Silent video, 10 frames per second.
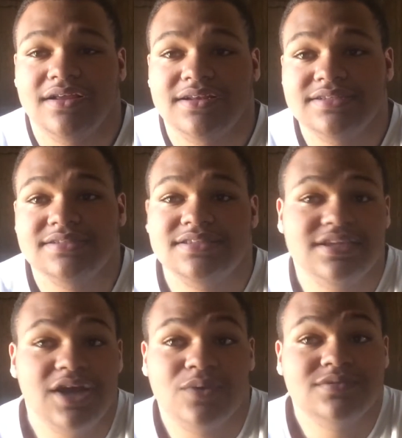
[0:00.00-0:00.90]

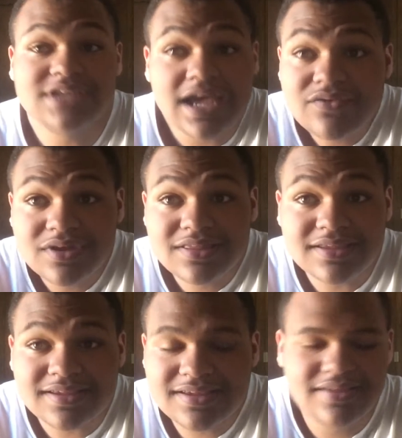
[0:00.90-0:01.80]
Disney owns
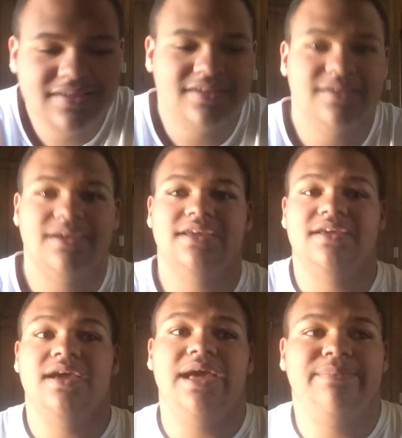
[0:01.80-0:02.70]
everything.
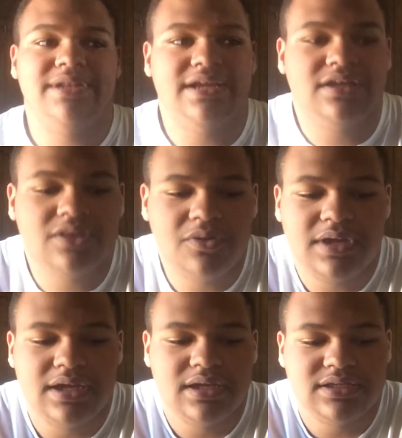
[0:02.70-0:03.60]
The
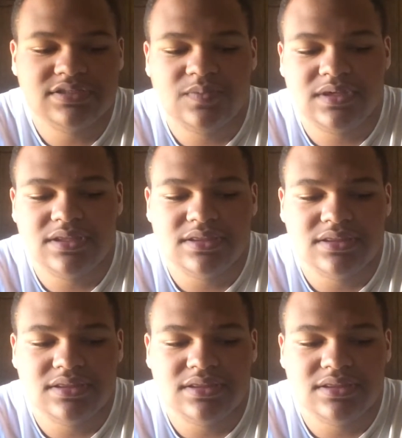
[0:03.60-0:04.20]
Nickelodeon is with